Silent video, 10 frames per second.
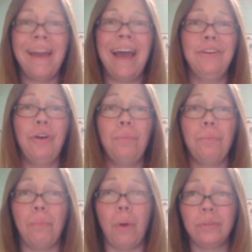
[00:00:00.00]
I know
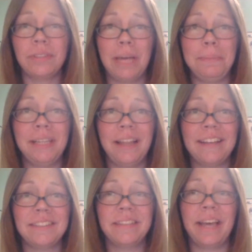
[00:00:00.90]
most IB
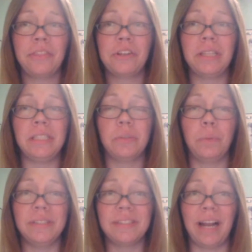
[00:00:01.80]
classes out there, at least the
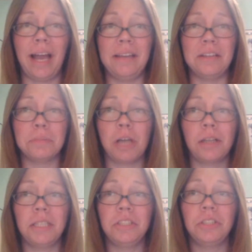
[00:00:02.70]
ones that I end up
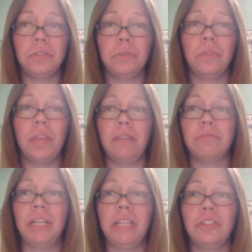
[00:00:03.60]
talking to, they
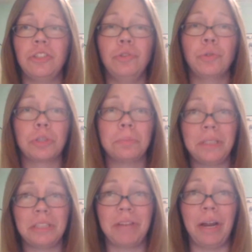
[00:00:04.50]
range
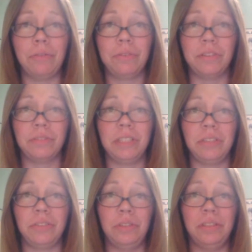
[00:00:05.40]
normally around 50
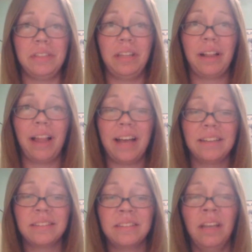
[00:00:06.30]
students in the
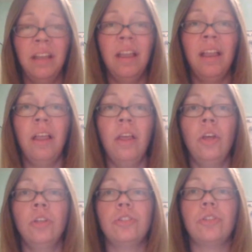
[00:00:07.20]
class.
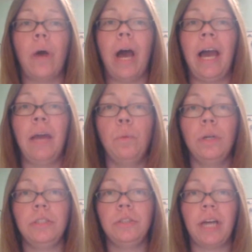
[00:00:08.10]
So I
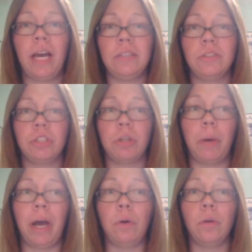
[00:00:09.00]
want you guys to
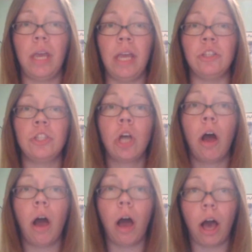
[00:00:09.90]
go out and
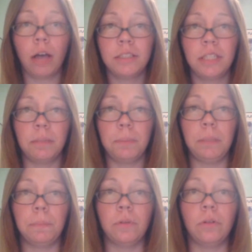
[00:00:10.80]
talk to the
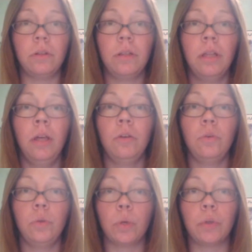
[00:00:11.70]
people
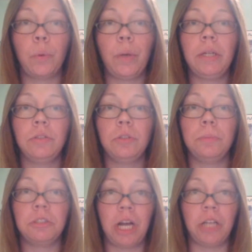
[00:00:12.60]
who are going to
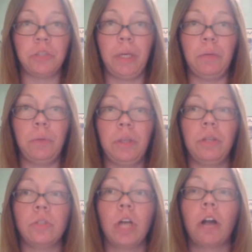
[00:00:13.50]
be graduating with
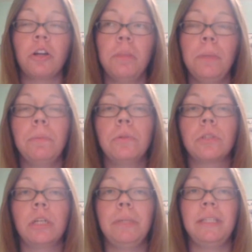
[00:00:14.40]
you. Talk to the people
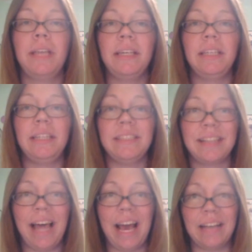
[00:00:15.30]
you're going to be taking these
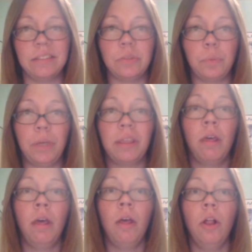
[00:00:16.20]
classes with.
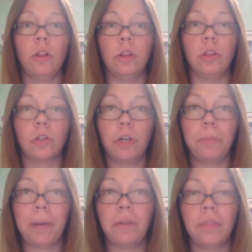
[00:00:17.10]
learn
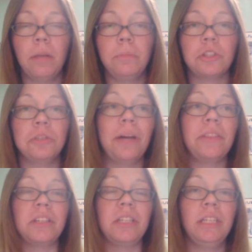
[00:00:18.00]
about them, learn about
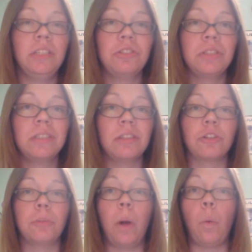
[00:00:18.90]
their interests,
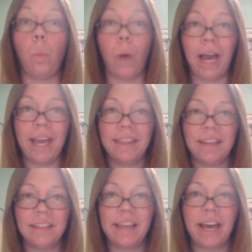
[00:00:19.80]
learn about why
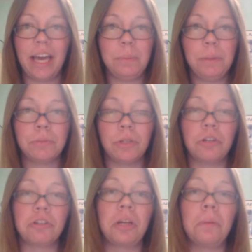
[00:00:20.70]
they did the IB
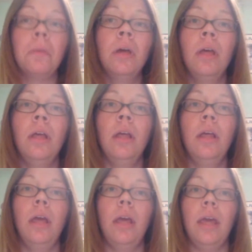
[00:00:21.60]
program.
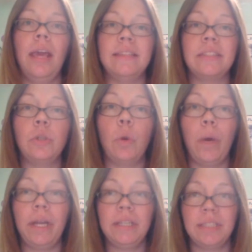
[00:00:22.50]
It's going